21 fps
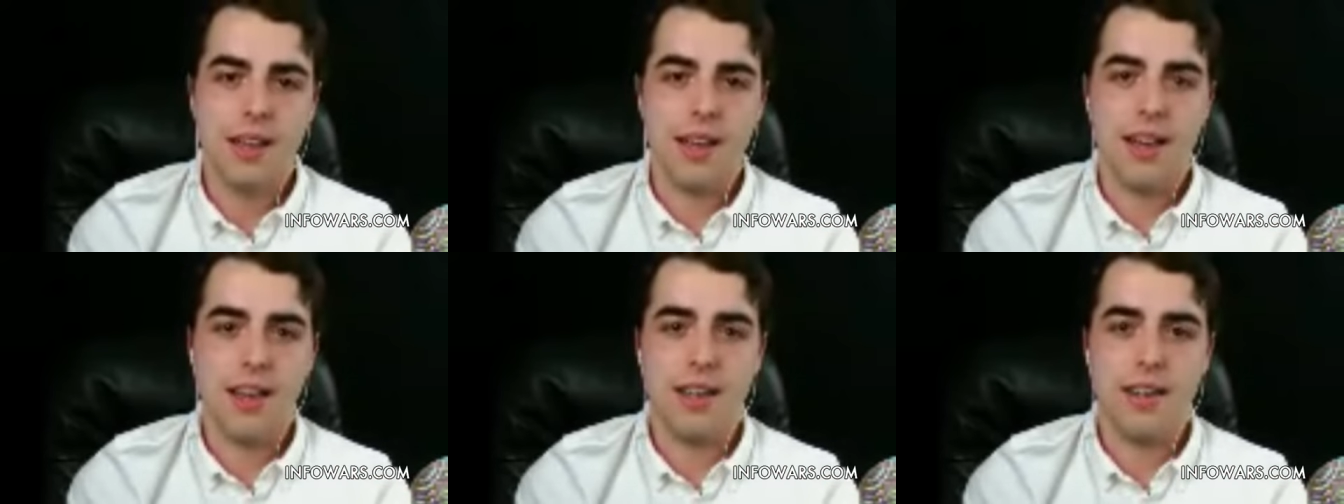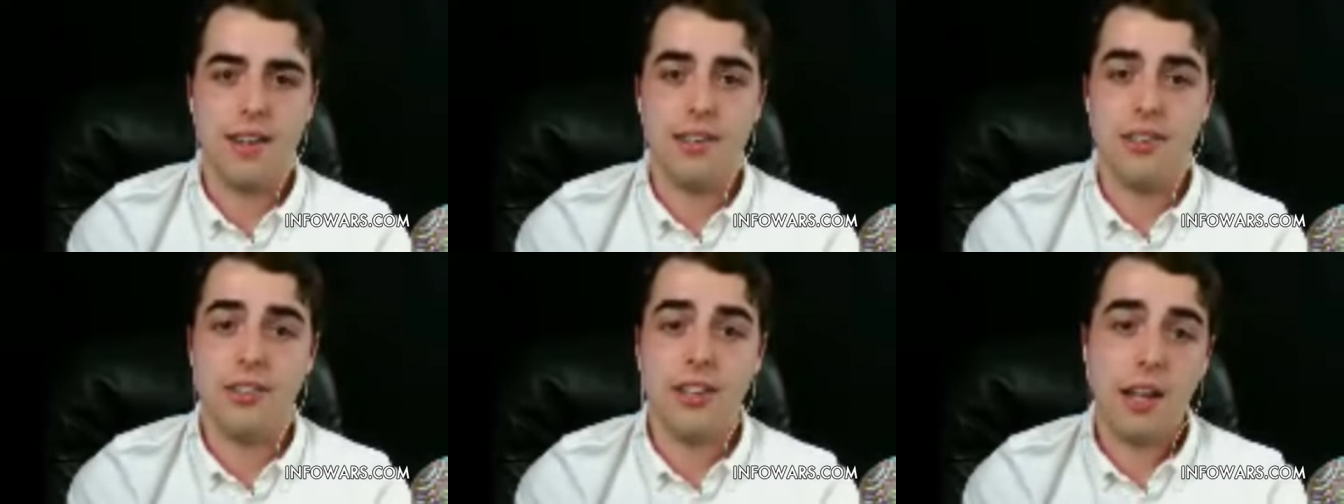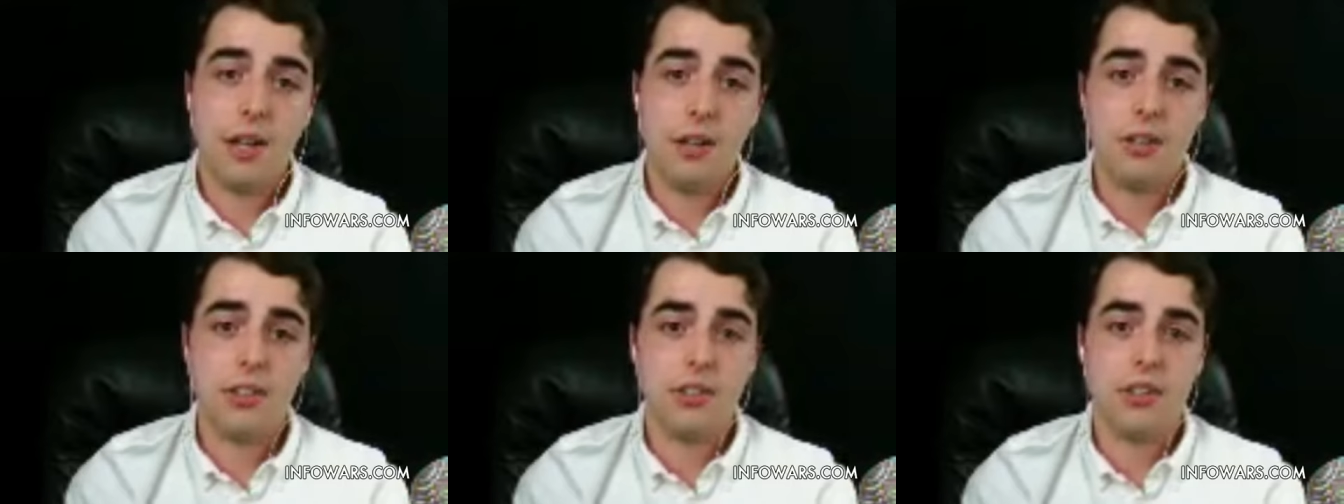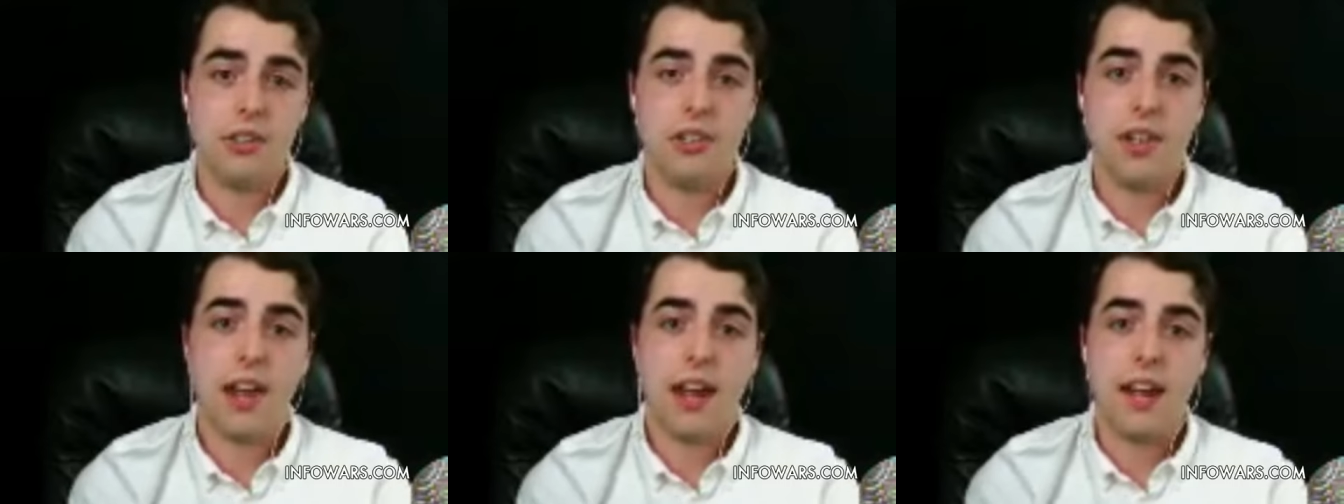And it sounds
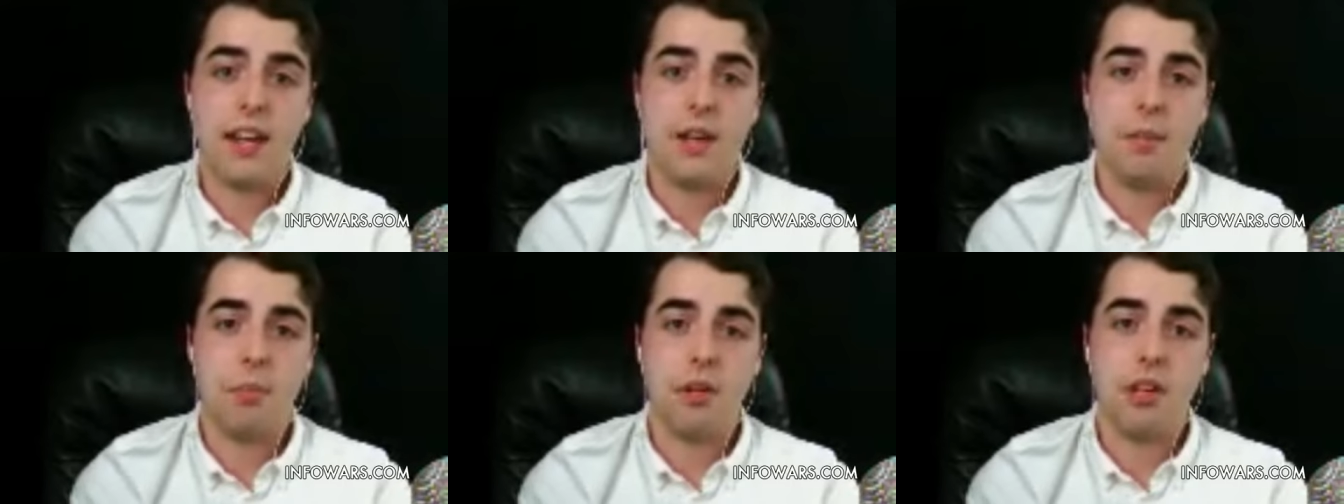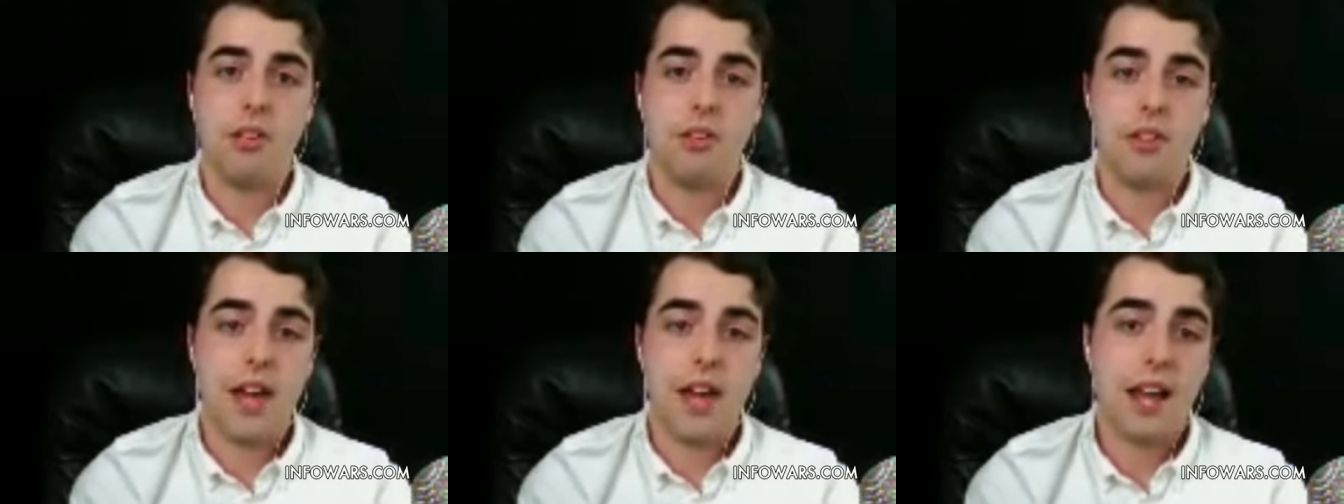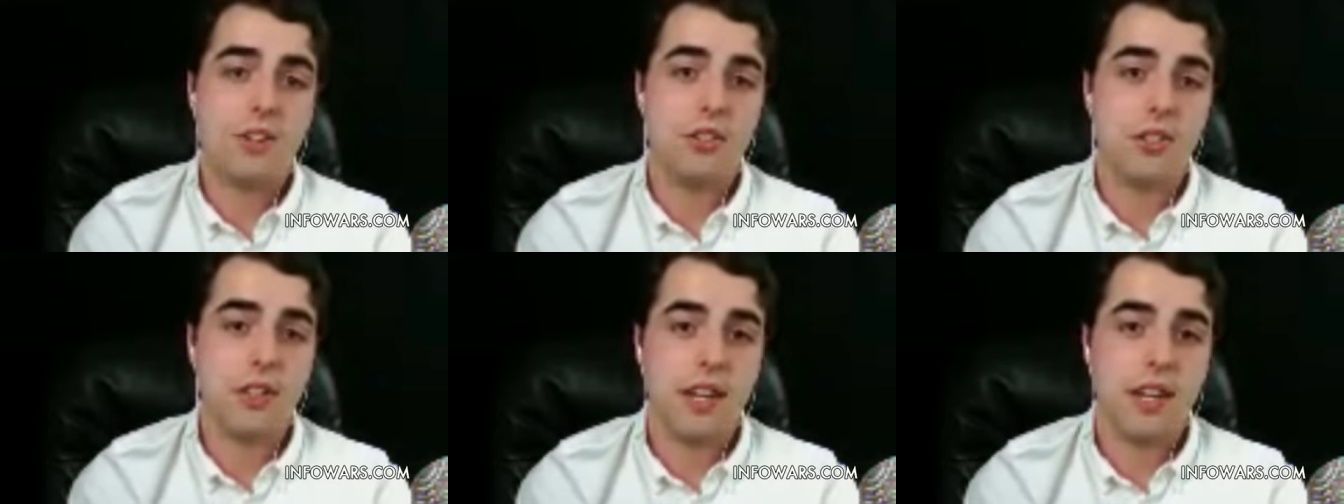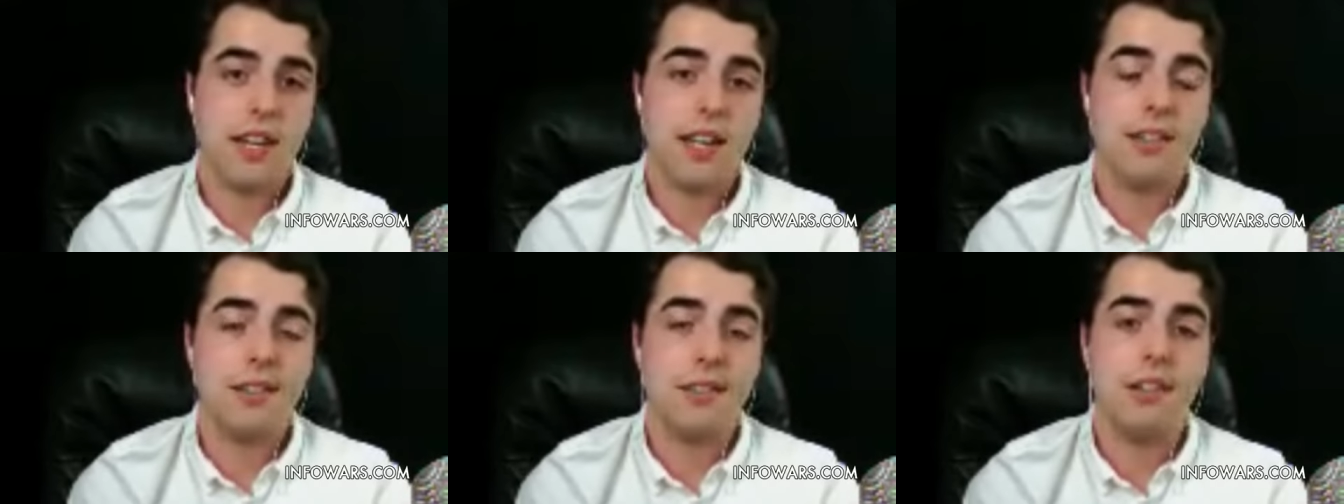insane, but it's actually
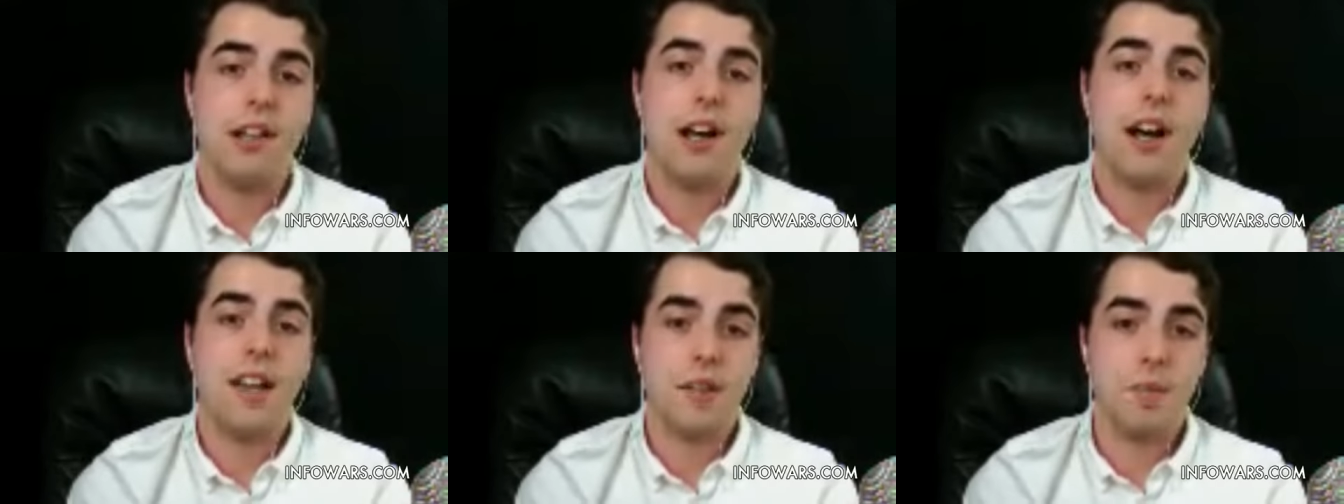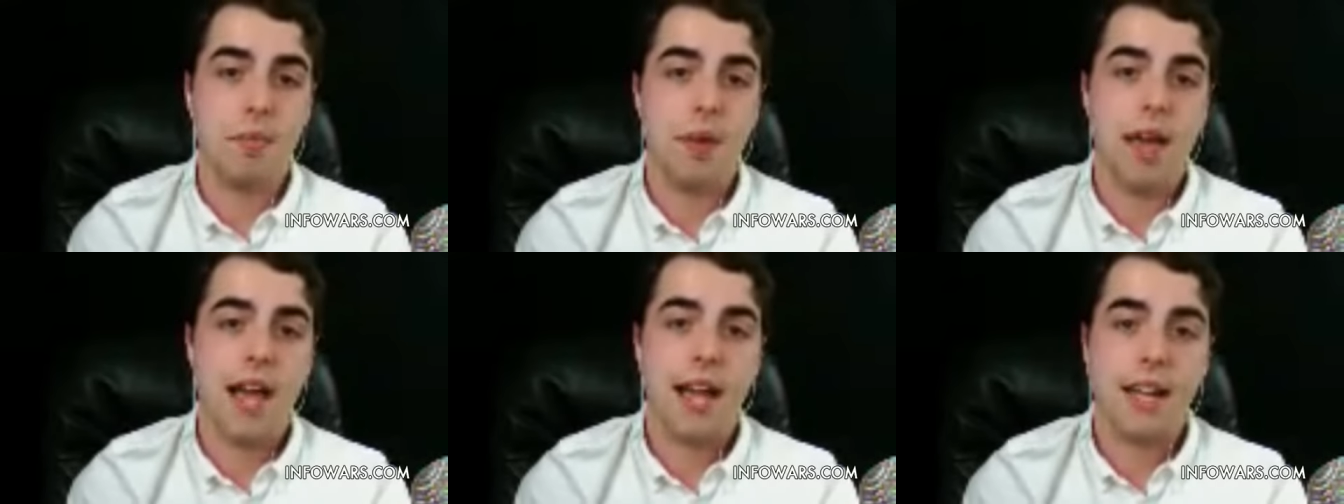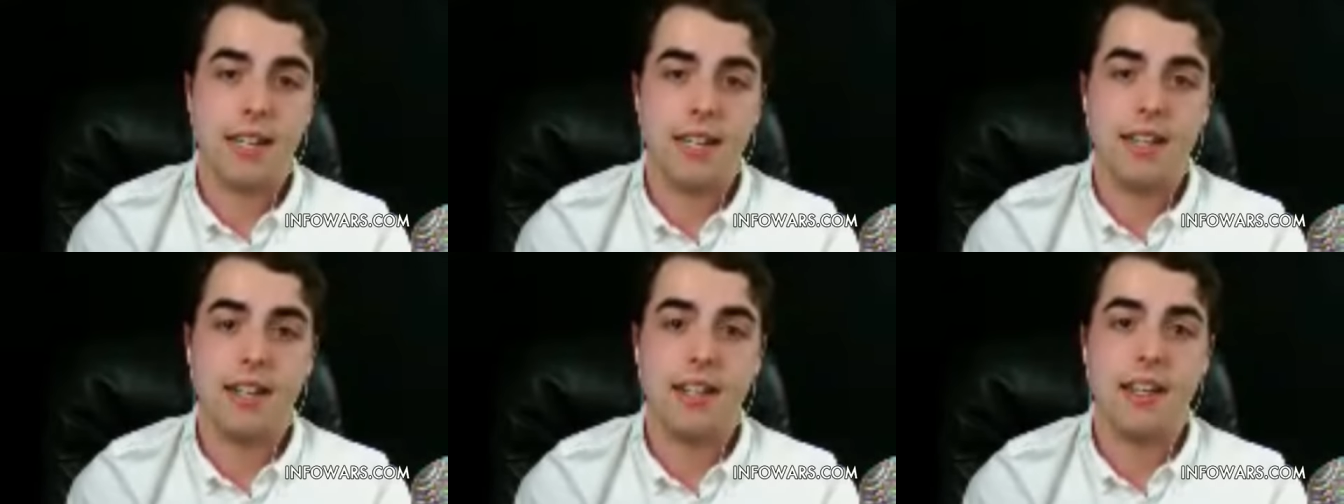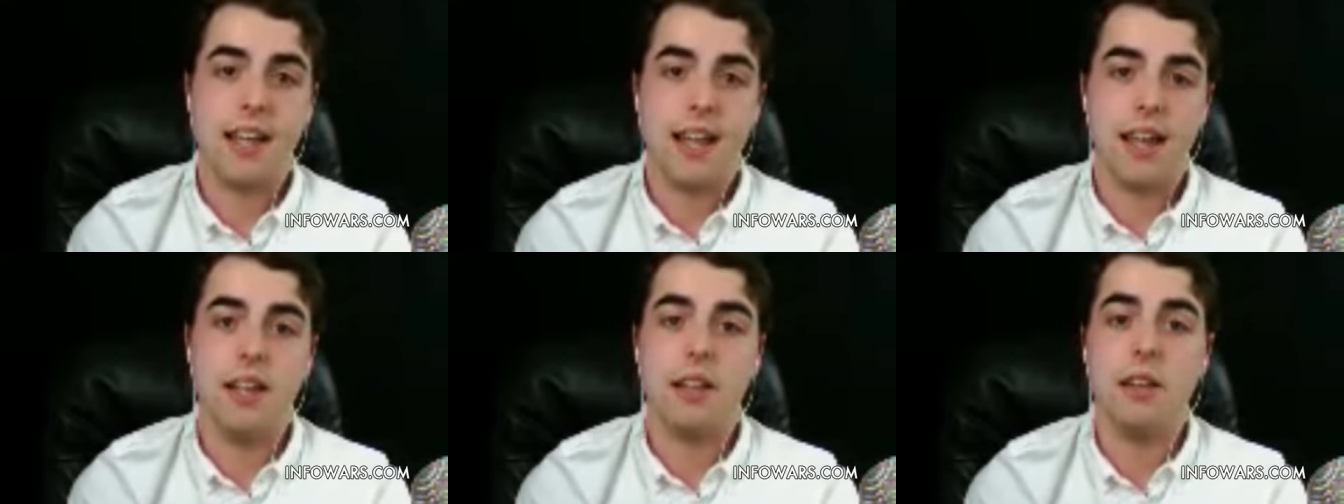getting a lot of
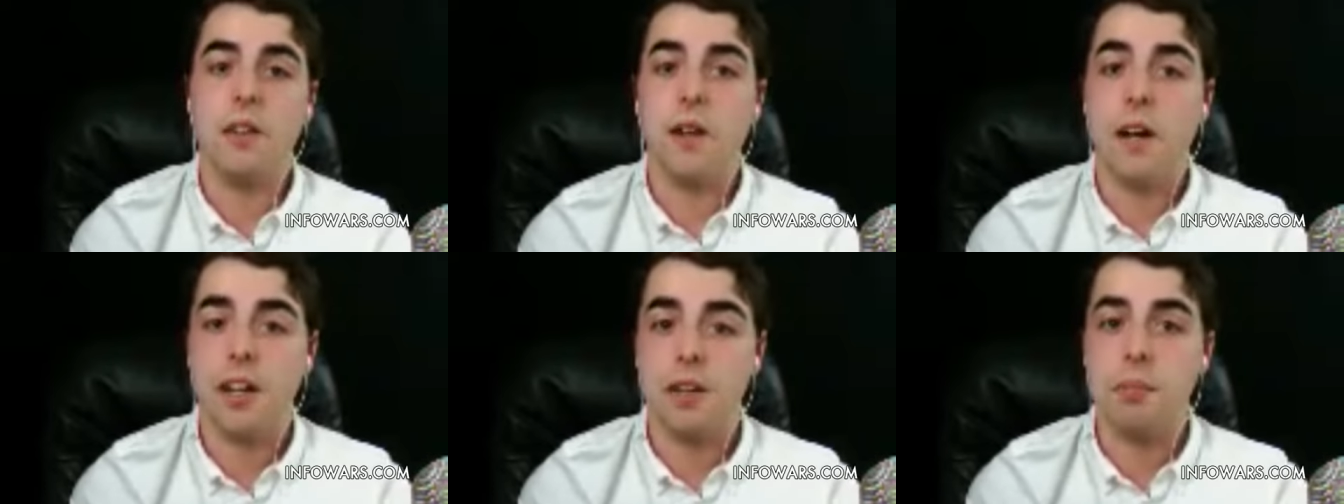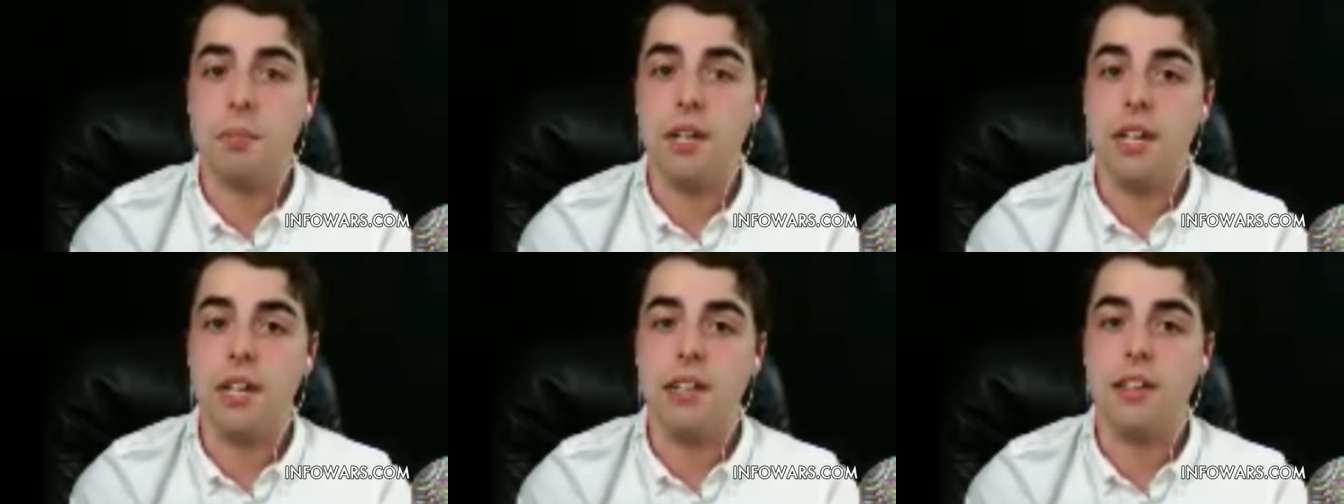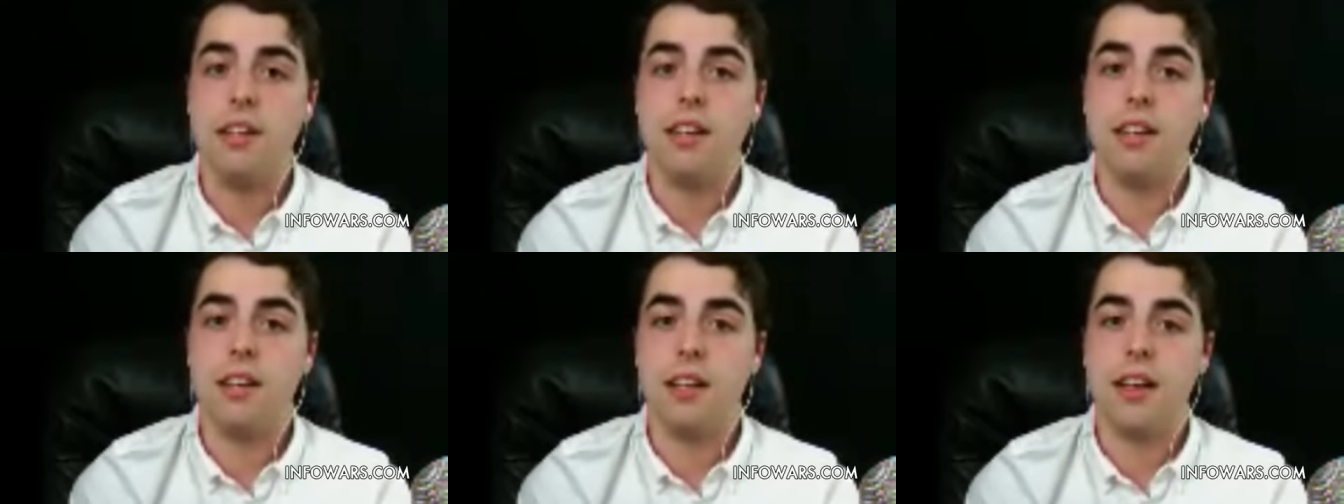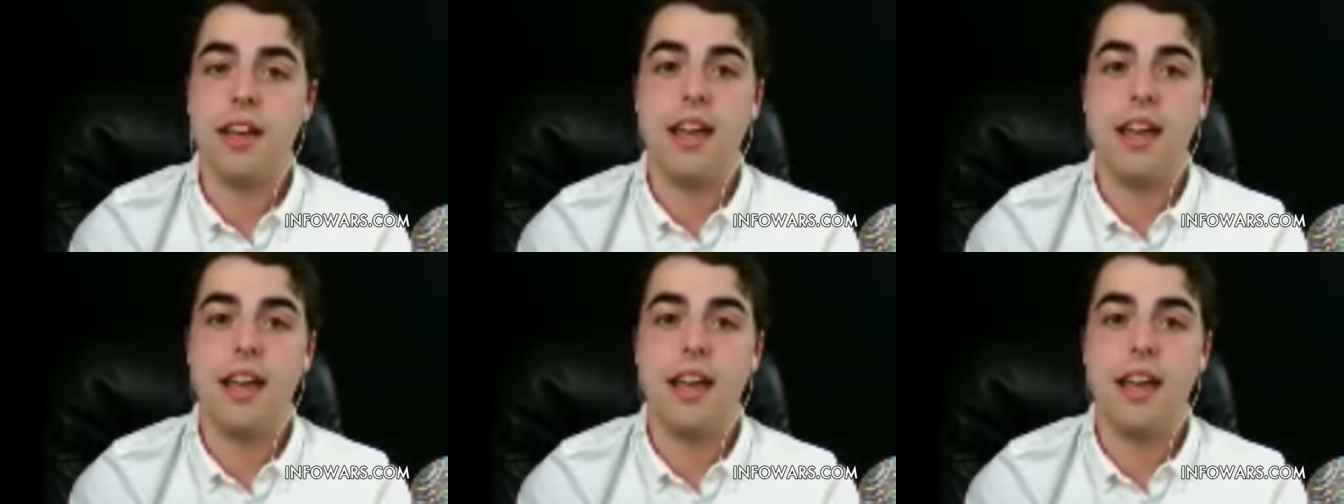backing and a lot of media